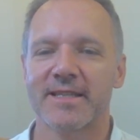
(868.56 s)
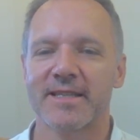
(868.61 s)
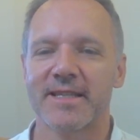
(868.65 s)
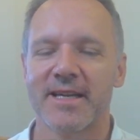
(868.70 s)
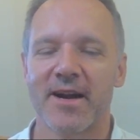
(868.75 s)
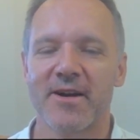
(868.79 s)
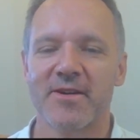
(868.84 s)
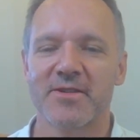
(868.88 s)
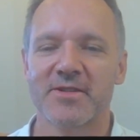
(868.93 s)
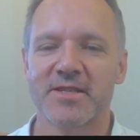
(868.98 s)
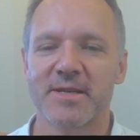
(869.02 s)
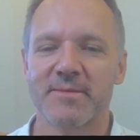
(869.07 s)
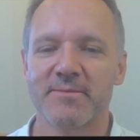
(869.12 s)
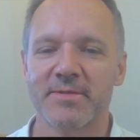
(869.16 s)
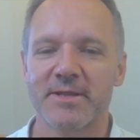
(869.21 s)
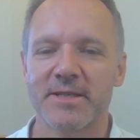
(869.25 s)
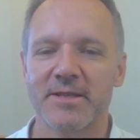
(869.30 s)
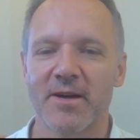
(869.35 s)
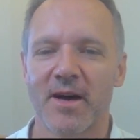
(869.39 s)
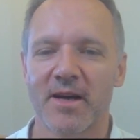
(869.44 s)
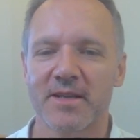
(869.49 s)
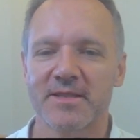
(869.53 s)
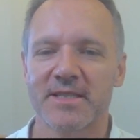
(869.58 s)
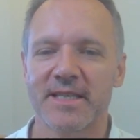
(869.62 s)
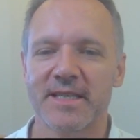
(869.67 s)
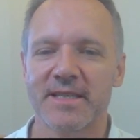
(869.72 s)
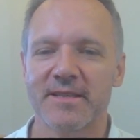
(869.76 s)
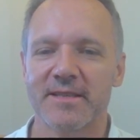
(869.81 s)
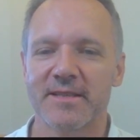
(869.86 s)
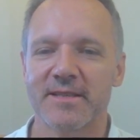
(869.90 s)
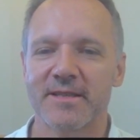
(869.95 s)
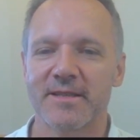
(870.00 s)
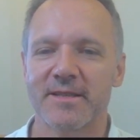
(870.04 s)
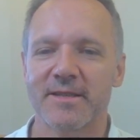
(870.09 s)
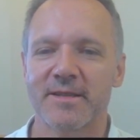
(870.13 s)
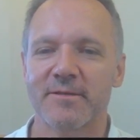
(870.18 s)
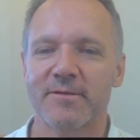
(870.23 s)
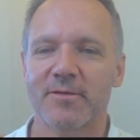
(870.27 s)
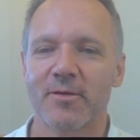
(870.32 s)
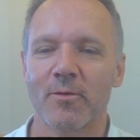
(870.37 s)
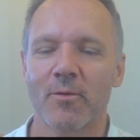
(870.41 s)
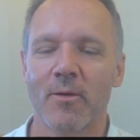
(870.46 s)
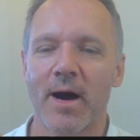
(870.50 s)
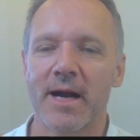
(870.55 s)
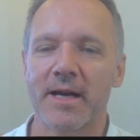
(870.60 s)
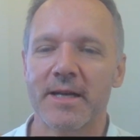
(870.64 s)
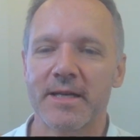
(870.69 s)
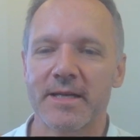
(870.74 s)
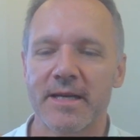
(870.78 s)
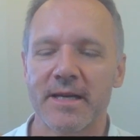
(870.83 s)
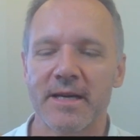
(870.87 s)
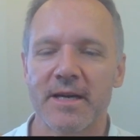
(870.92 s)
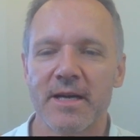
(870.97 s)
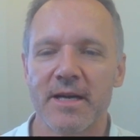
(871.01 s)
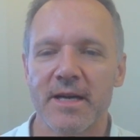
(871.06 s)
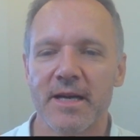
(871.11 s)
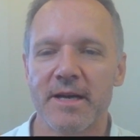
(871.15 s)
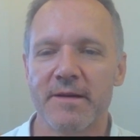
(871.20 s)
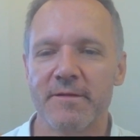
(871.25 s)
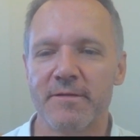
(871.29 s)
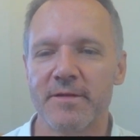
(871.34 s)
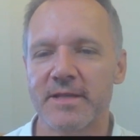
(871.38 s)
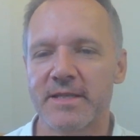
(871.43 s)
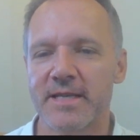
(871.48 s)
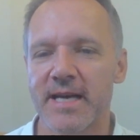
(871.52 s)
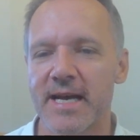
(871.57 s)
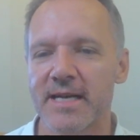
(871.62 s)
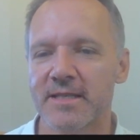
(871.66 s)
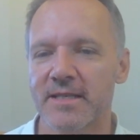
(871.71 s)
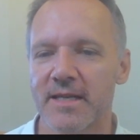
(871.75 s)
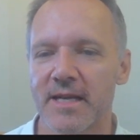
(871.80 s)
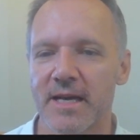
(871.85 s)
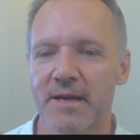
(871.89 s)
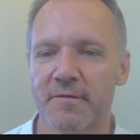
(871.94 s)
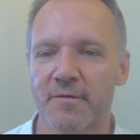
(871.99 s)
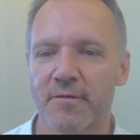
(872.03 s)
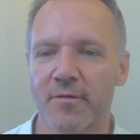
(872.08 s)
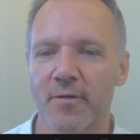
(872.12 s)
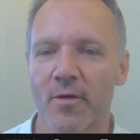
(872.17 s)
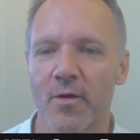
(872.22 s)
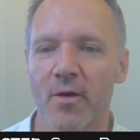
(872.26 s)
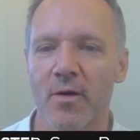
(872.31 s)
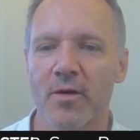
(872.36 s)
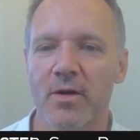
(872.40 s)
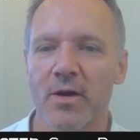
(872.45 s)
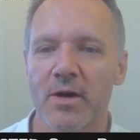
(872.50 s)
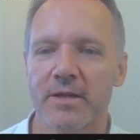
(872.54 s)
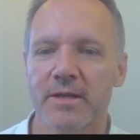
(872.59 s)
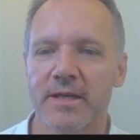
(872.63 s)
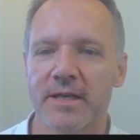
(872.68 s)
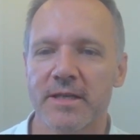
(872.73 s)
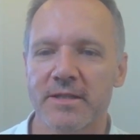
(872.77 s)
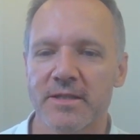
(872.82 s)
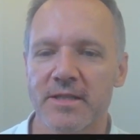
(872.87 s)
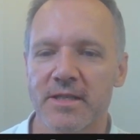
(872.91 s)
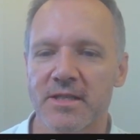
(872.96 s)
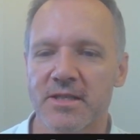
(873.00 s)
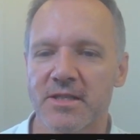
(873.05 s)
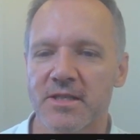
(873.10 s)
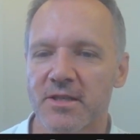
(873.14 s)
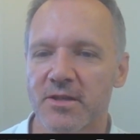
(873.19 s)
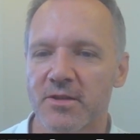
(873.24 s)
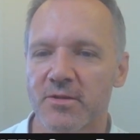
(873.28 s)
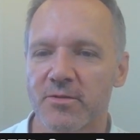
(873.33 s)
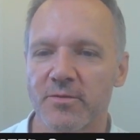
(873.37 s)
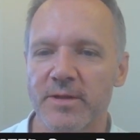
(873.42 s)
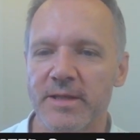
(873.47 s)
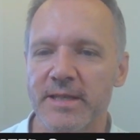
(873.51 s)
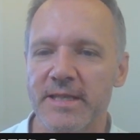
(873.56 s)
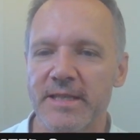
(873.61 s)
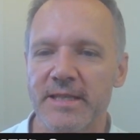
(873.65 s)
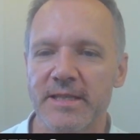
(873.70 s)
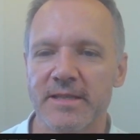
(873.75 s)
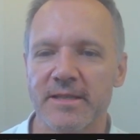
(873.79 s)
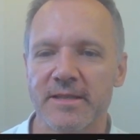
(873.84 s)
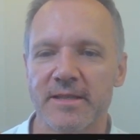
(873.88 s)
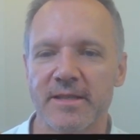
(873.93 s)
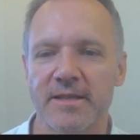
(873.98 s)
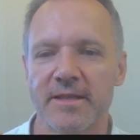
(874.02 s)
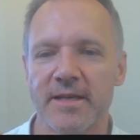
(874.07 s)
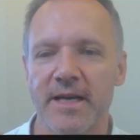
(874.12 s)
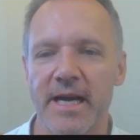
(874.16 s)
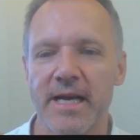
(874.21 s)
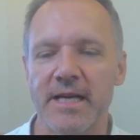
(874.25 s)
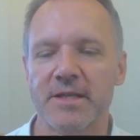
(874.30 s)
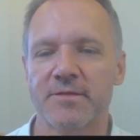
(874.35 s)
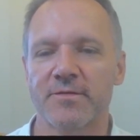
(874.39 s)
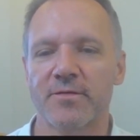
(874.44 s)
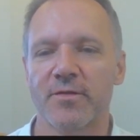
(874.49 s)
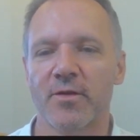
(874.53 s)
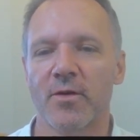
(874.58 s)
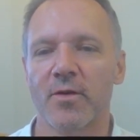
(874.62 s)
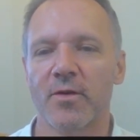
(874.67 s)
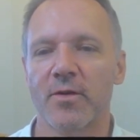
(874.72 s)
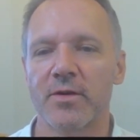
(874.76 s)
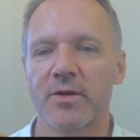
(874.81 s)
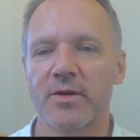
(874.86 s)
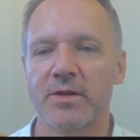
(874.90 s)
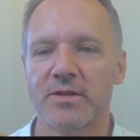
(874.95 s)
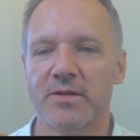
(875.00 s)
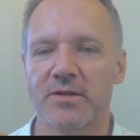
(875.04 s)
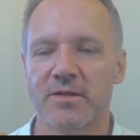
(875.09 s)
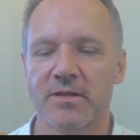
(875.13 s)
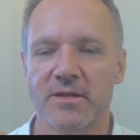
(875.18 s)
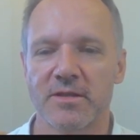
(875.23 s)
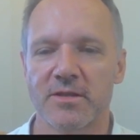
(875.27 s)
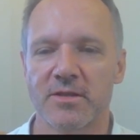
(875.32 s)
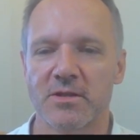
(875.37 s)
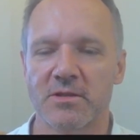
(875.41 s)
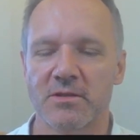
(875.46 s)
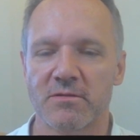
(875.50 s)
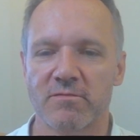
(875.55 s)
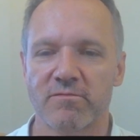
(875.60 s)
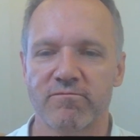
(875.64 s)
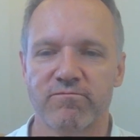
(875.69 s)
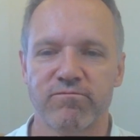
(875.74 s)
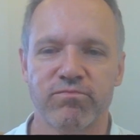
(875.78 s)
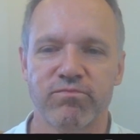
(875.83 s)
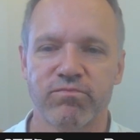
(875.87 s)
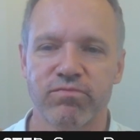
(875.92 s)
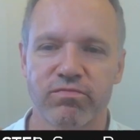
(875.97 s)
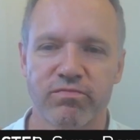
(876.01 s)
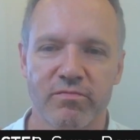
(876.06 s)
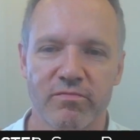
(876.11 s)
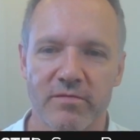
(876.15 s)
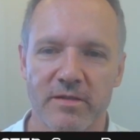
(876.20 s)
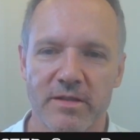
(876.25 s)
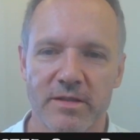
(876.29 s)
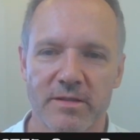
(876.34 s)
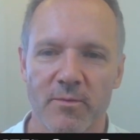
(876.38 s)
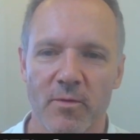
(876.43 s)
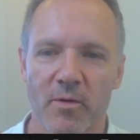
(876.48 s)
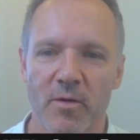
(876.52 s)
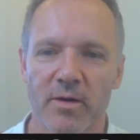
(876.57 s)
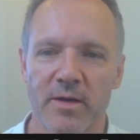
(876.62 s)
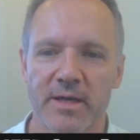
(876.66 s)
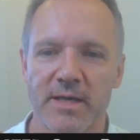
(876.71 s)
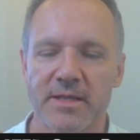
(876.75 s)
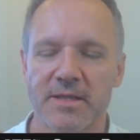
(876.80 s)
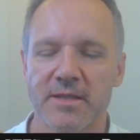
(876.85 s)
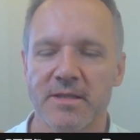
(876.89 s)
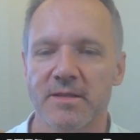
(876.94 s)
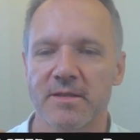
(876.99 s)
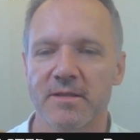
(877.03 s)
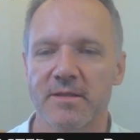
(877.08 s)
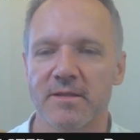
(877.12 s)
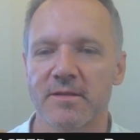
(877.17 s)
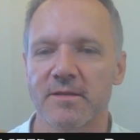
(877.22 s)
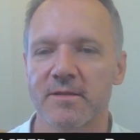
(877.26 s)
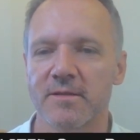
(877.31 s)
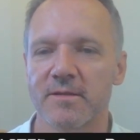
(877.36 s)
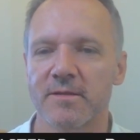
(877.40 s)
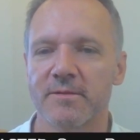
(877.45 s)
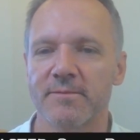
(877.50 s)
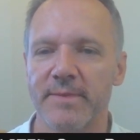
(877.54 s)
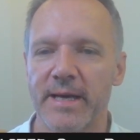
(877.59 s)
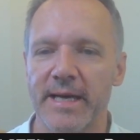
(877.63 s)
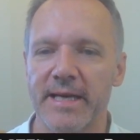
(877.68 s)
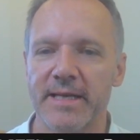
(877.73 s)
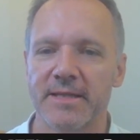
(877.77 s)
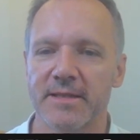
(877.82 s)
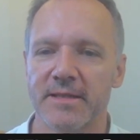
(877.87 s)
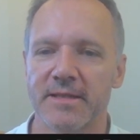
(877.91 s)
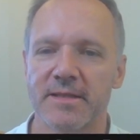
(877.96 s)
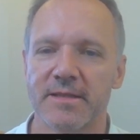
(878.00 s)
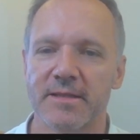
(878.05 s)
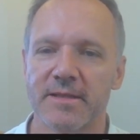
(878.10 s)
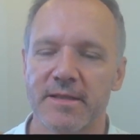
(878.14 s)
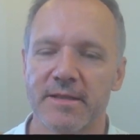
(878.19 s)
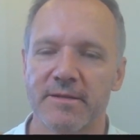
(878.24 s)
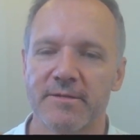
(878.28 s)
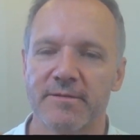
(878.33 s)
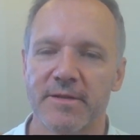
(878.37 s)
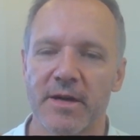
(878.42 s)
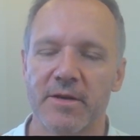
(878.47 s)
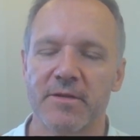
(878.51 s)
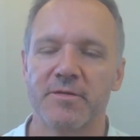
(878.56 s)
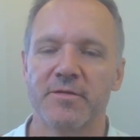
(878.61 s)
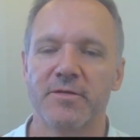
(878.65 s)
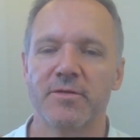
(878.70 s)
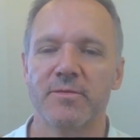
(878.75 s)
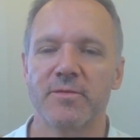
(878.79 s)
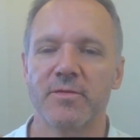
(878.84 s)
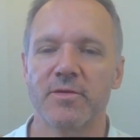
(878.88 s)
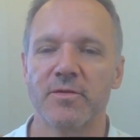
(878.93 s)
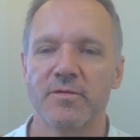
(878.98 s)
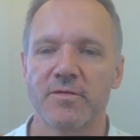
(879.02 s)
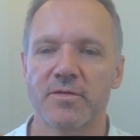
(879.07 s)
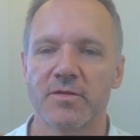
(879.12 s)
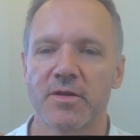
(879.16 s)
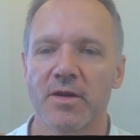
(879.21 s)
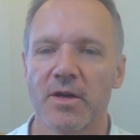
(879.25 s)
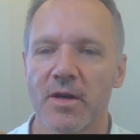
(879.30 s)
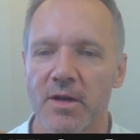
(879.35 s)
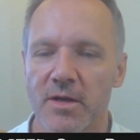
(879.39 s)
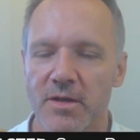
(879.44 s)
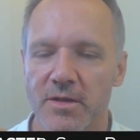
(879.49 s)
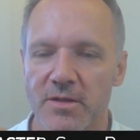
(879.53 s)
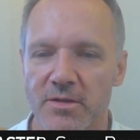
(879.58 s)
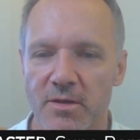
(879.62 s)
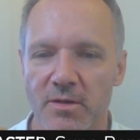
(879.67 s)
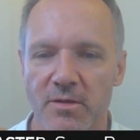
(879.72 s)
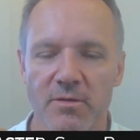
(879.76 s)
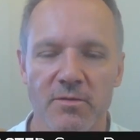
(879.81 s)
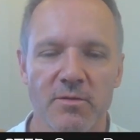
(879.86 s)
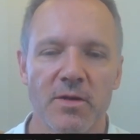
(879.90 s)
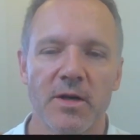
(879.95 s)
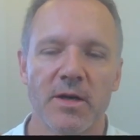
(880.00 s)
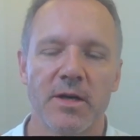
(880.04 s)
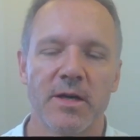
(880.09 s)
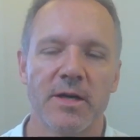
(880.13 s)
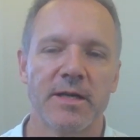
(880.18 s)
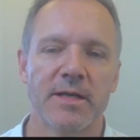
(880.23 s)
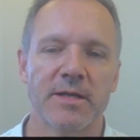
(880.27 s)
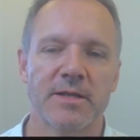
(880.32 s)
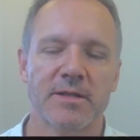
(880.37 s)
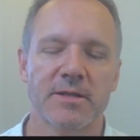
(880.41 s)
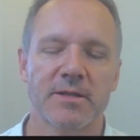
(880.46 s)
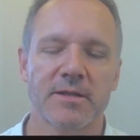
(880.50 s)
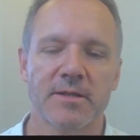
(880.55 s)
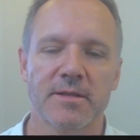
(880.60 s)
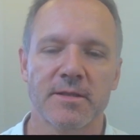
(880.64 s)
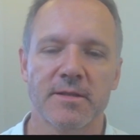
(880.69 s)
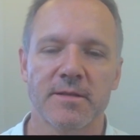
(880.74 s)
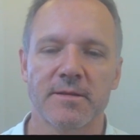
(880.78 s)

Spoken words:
there's simply nothing for white here. If he takes on f4, then just queen h4 is more or less mate in very few moves. So it's